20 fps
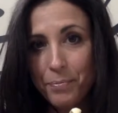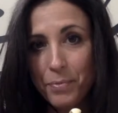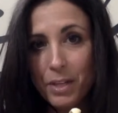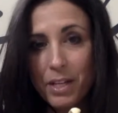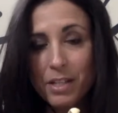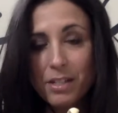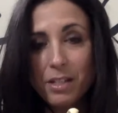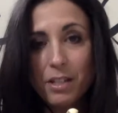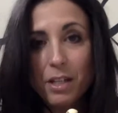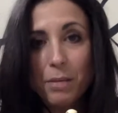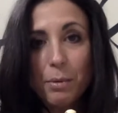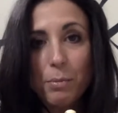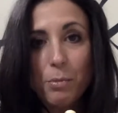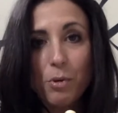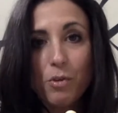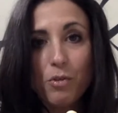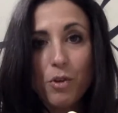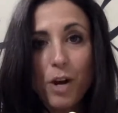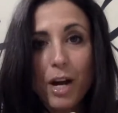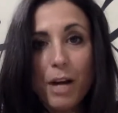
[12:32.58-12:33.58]
it's a little bit more
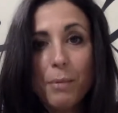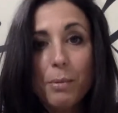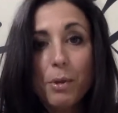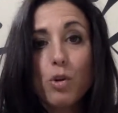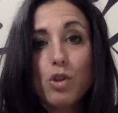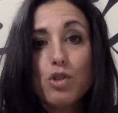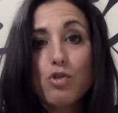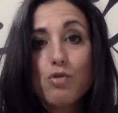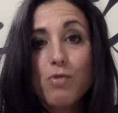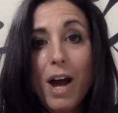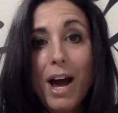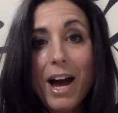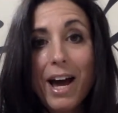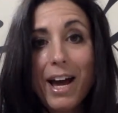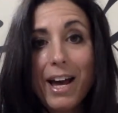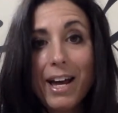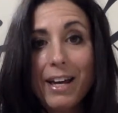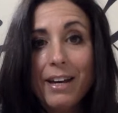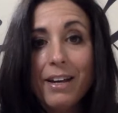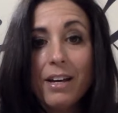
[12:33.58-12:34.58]
friable or
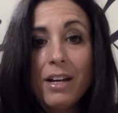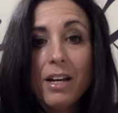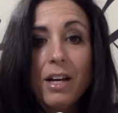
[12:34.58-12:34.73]
dry.